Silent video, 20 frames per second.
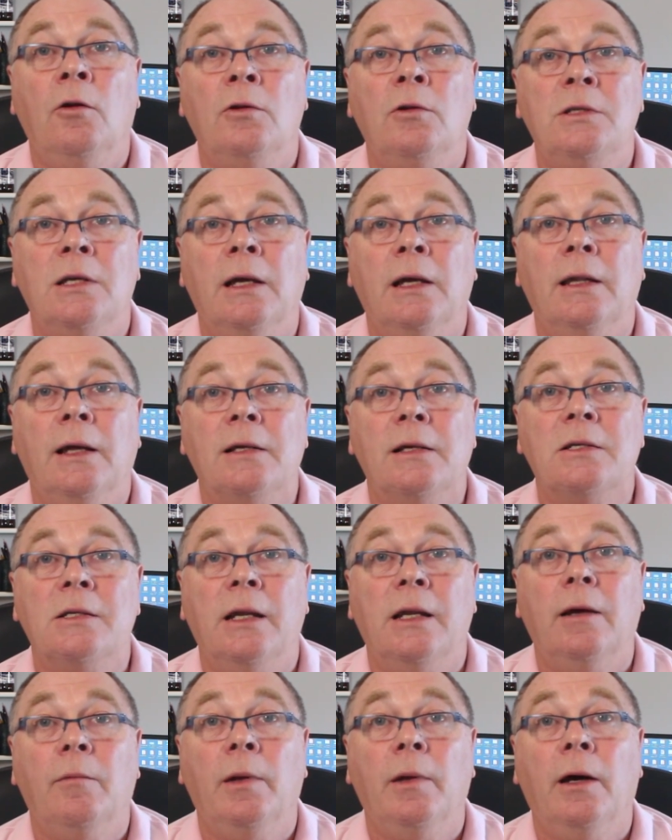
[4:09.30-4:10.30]
take that
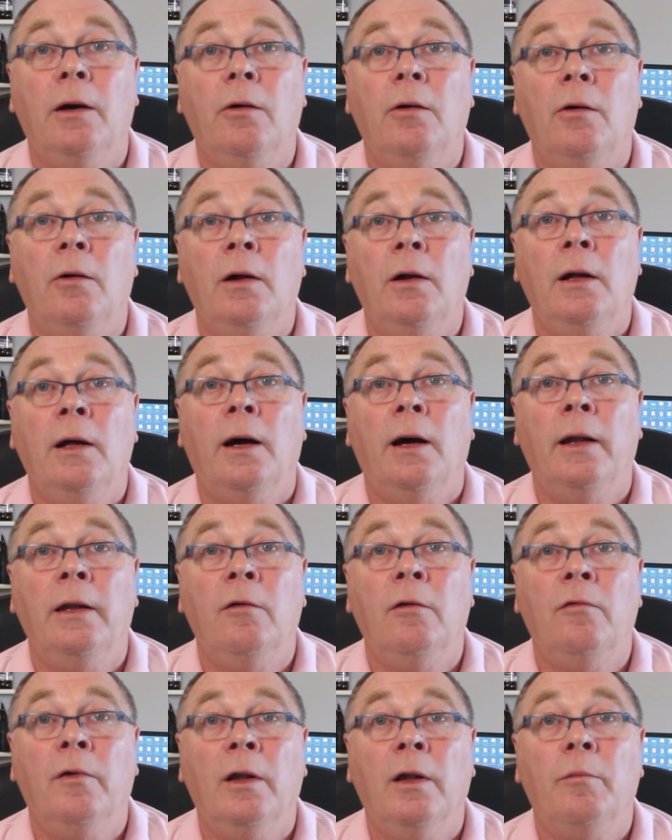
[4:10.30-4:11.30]
step now and
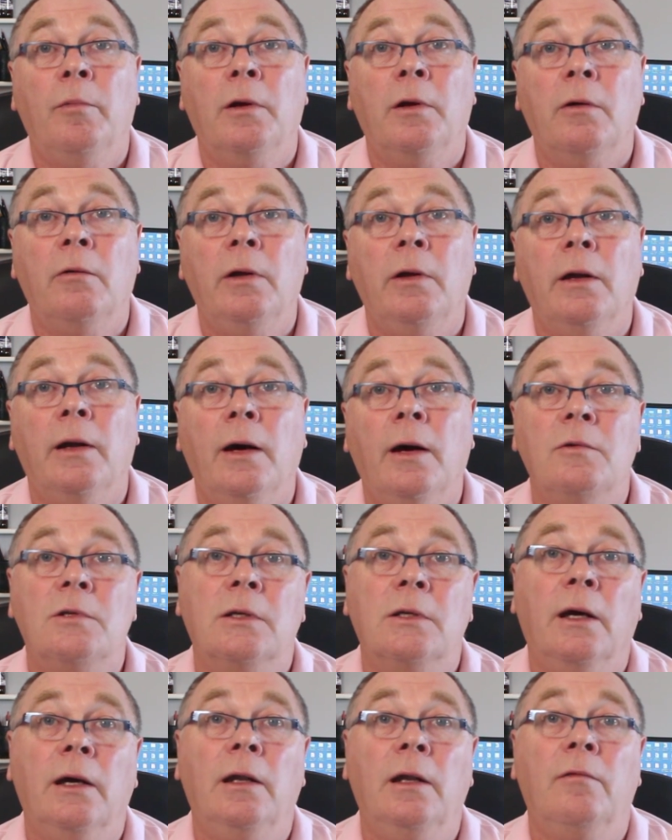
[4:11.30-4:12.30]
develop a career
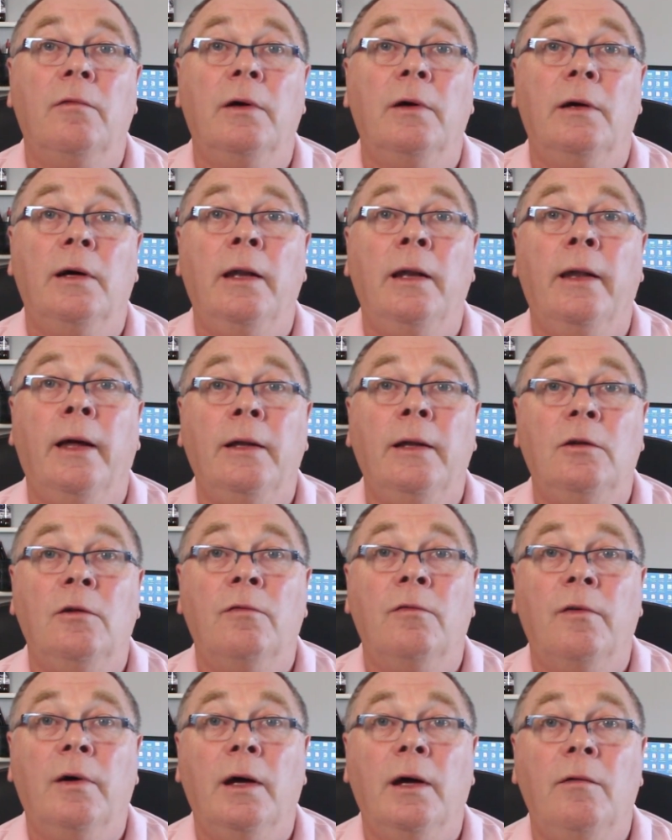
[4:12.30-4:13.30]
outside of a
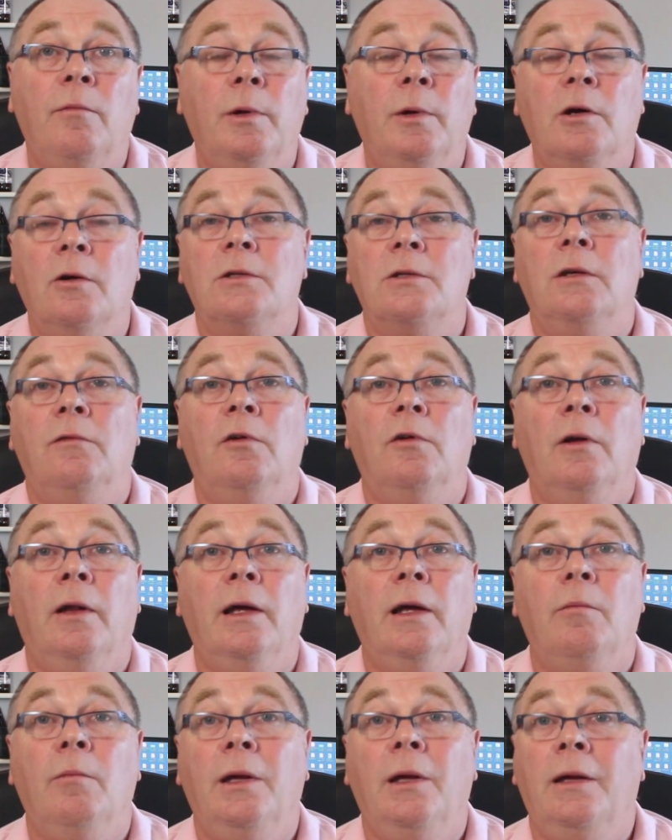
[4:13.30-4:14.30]
9-to-5. Because if you're
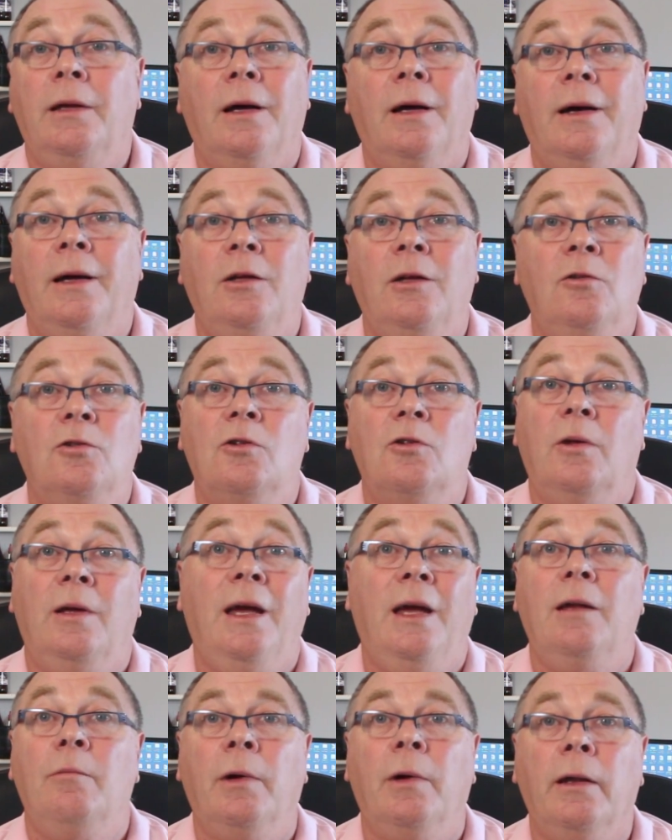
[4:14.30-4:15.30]
like me, I used to
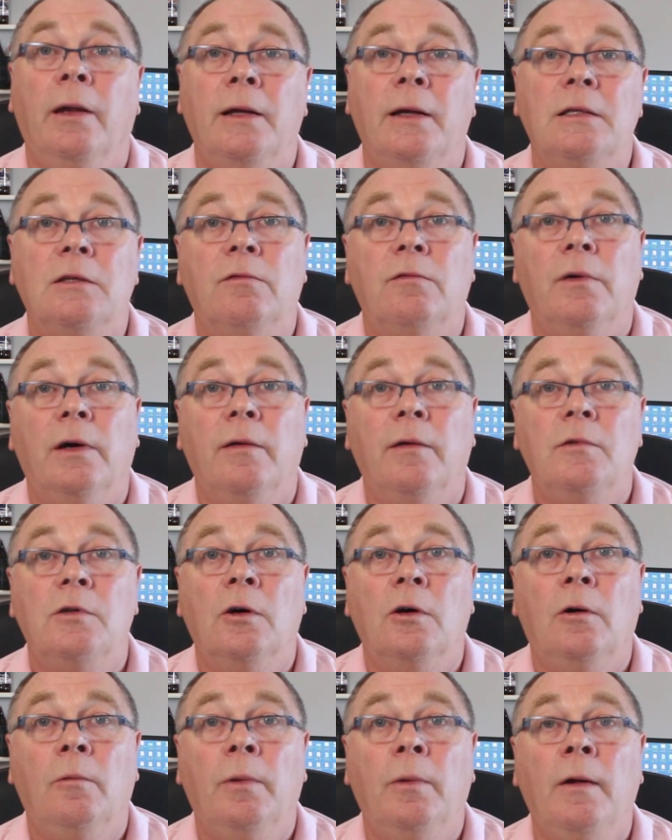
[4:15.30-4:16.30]
hate my 9-to-5
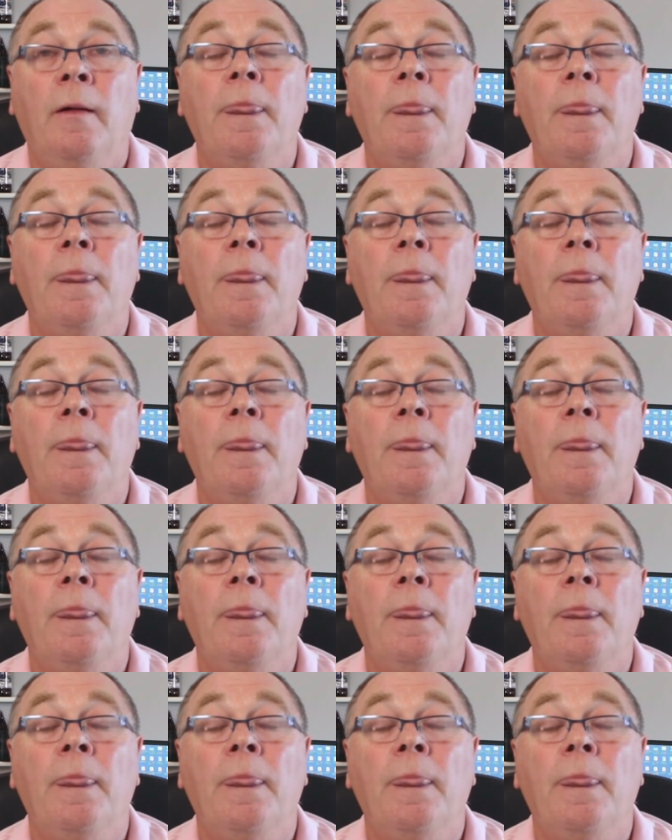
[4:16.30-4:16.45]
job.